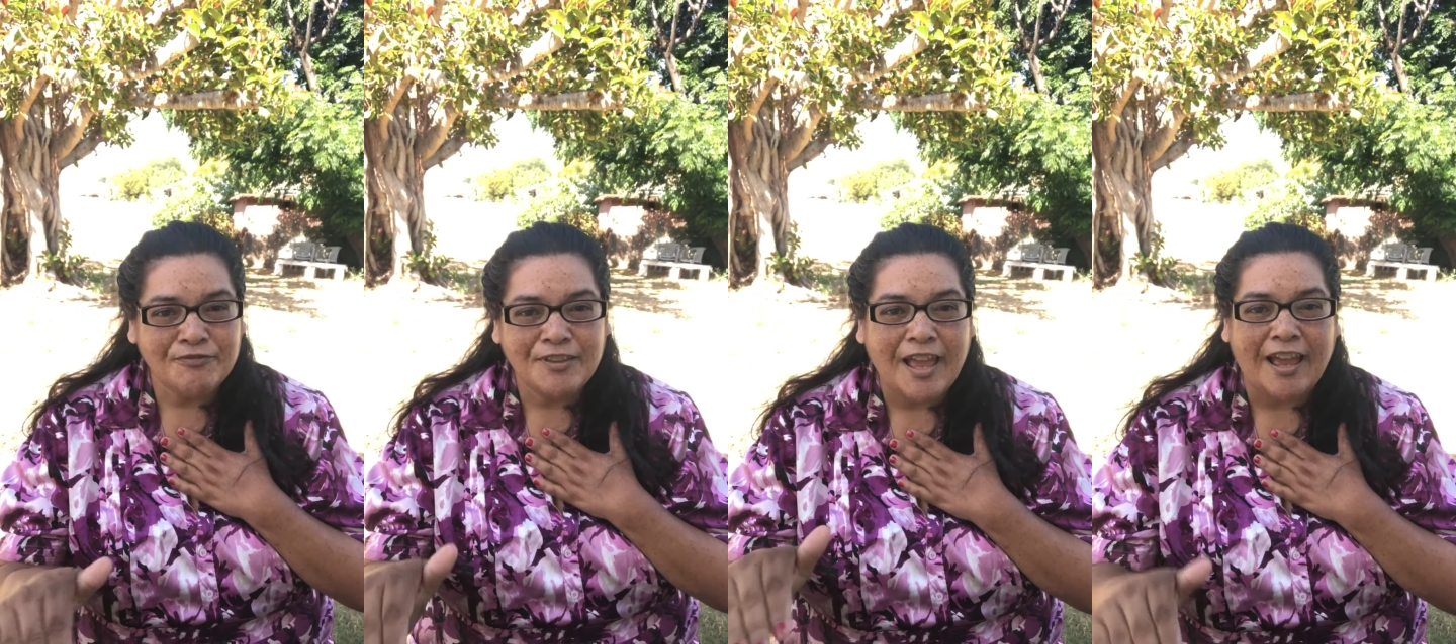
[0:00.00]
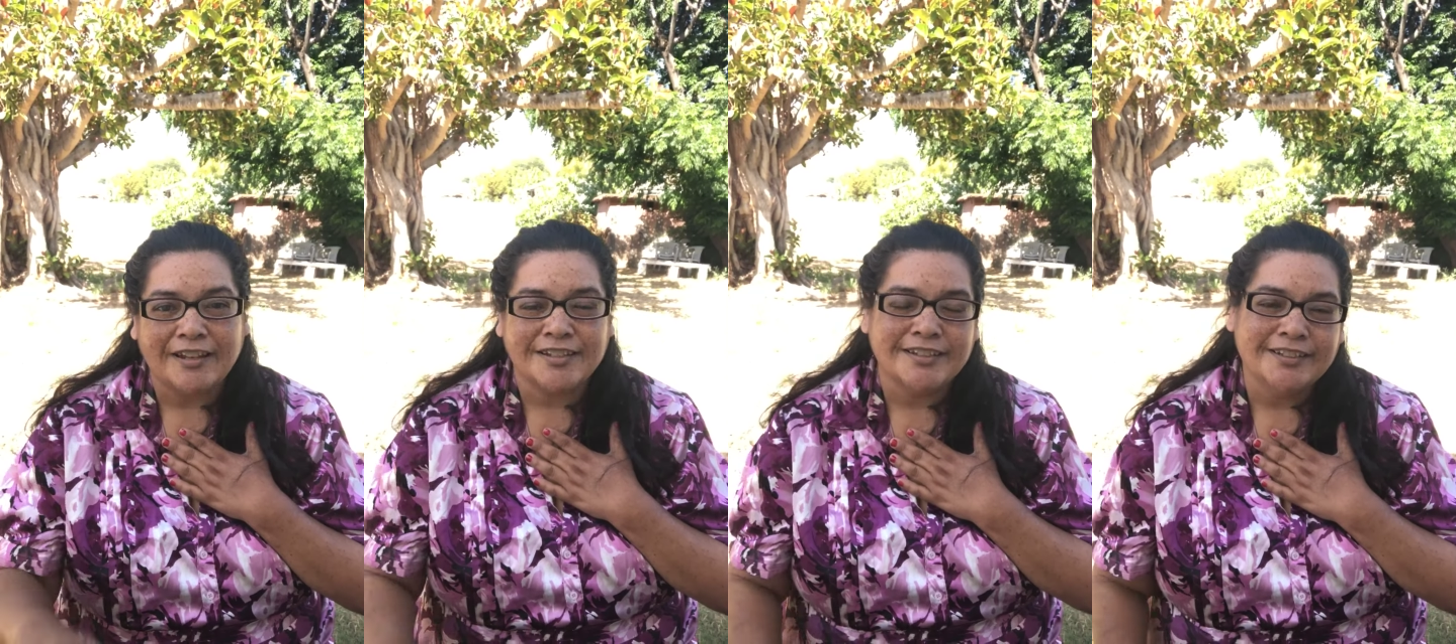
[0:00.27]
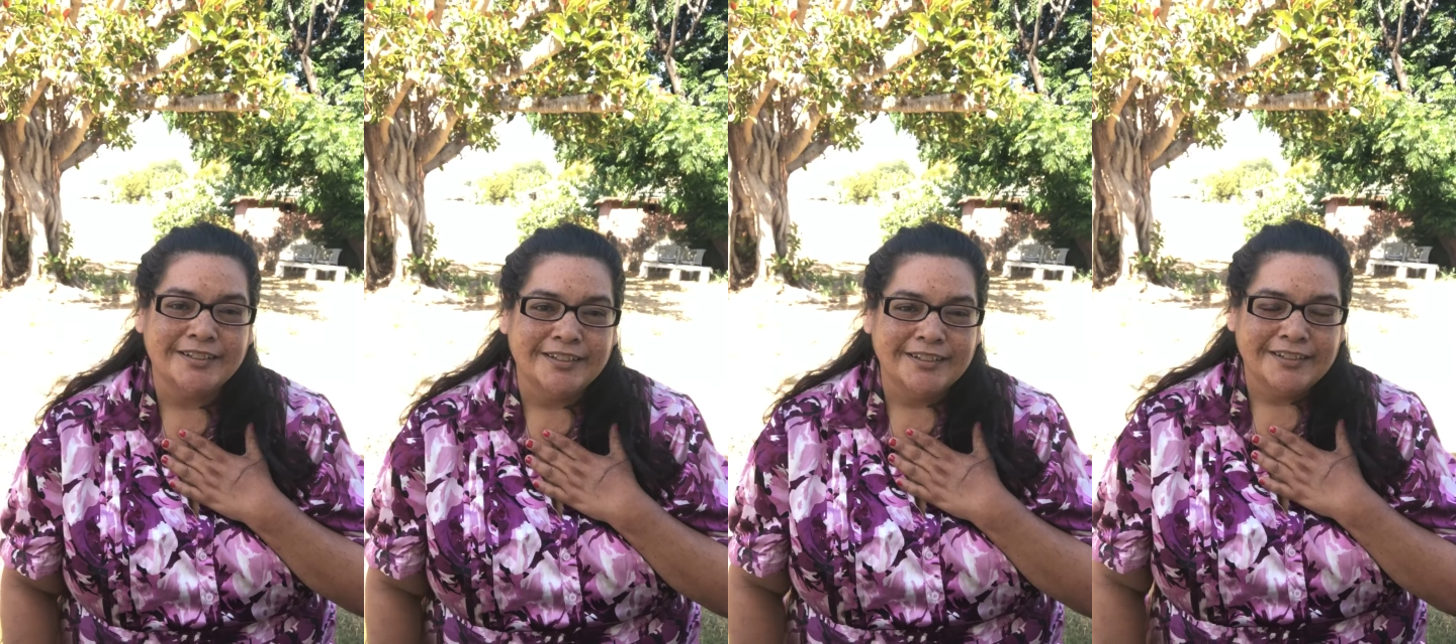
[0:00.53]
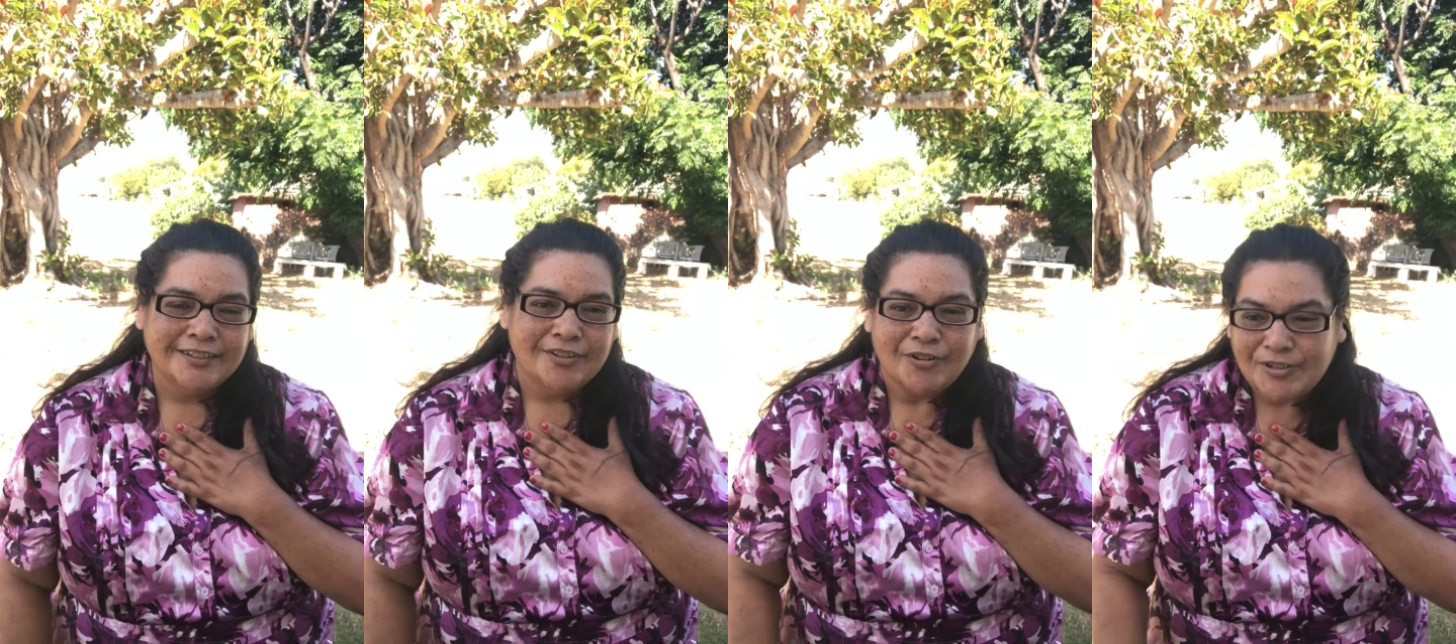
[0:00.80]
doesn't say it's
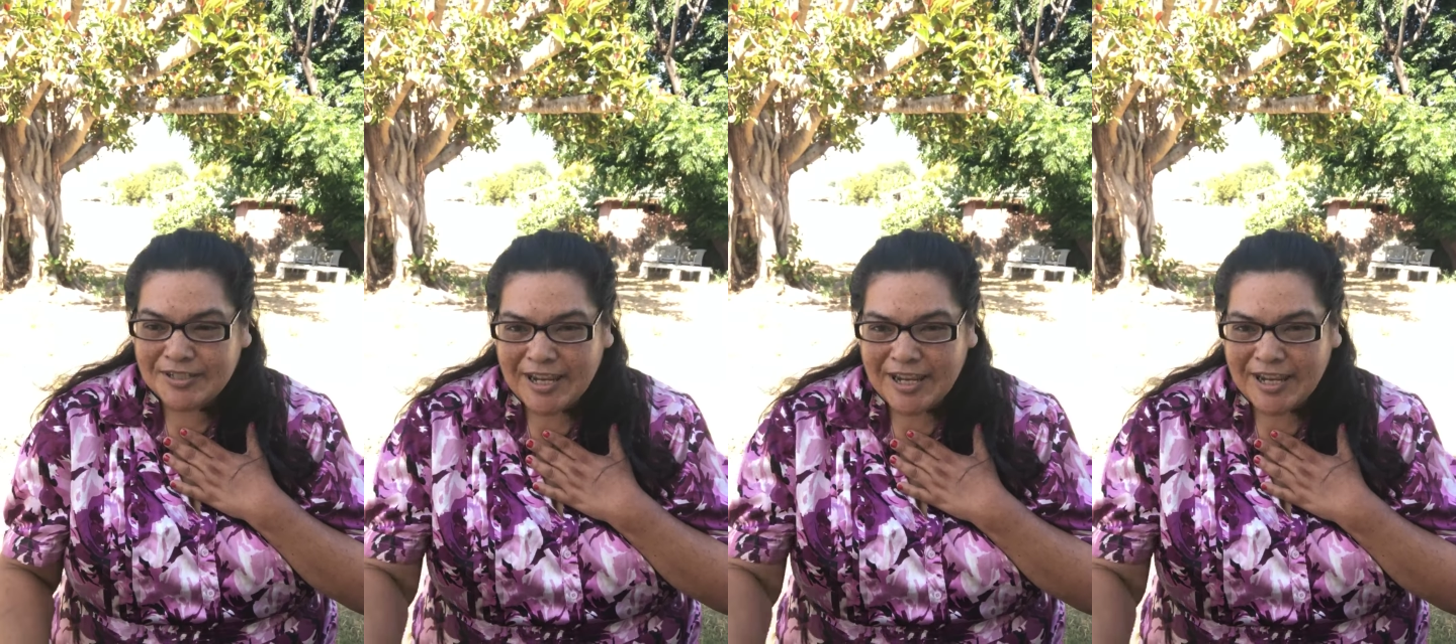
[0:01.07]
all going to be